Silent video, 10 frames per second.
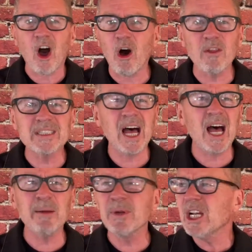all the
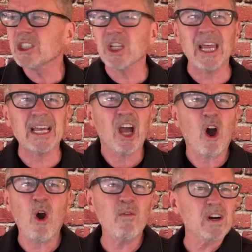time to like
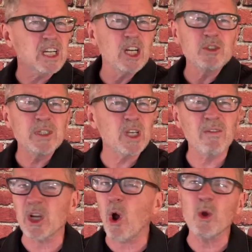over countries
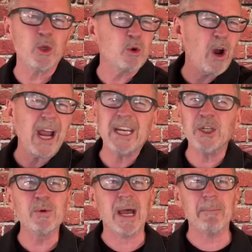over? Oh, Ukraine,
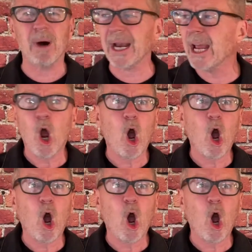you get money.